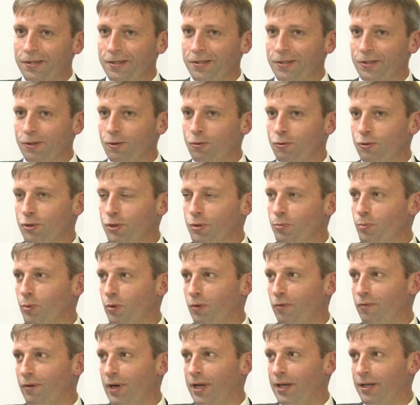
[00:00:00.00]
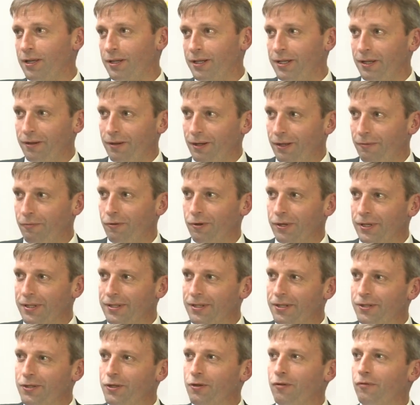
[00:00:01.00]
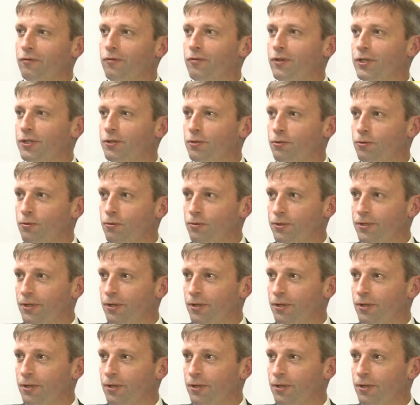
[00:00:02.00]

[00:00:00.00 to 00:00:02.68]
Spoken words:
solution provider delivering the software to do so.